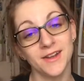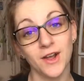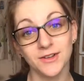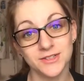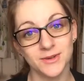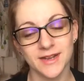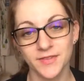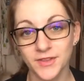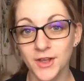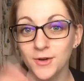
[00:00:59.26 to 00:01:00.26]
and also I
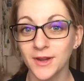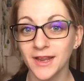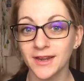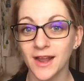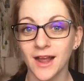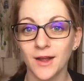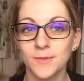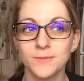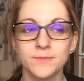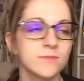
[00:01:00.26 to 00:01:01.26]
got the coating
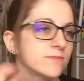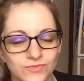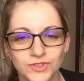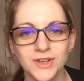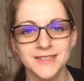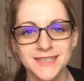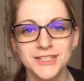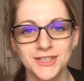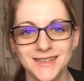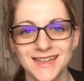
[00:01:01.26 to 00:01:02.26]

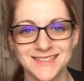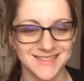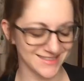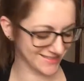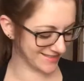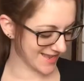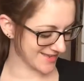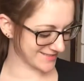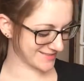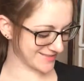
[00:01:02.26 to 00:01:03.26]
transition lenses,
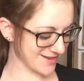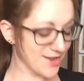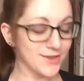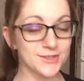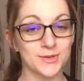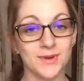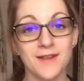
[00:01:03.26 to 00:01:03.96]
yes. So